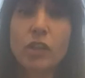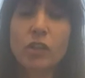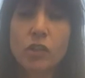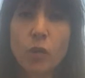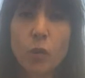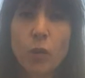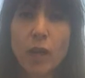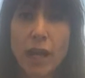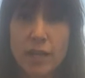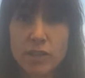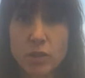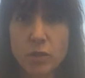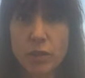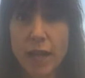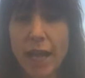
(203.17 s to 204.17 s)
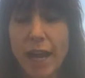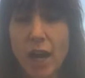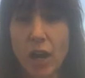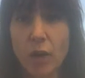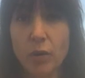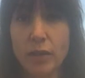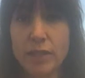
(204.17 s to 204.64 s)
And so what I do
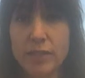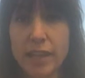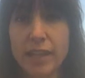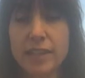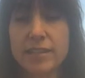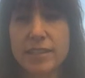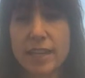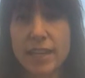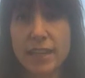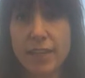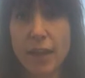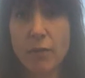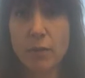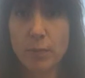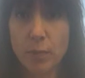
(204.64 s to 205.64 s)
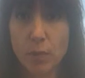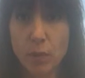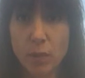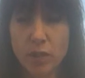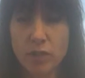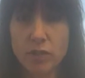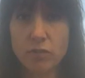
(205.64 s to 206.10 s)
now is I can take that
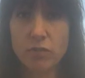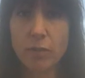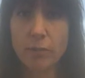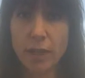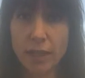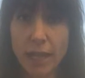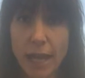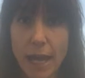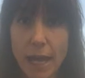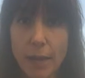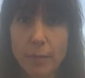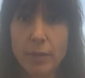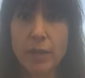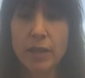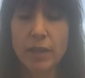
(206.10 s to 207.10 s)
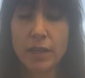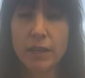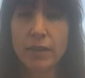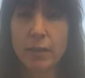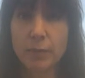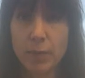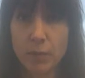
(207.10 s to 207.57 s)
report from the lab
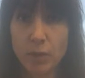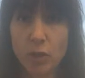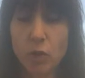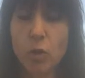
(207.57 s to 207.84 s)
that people are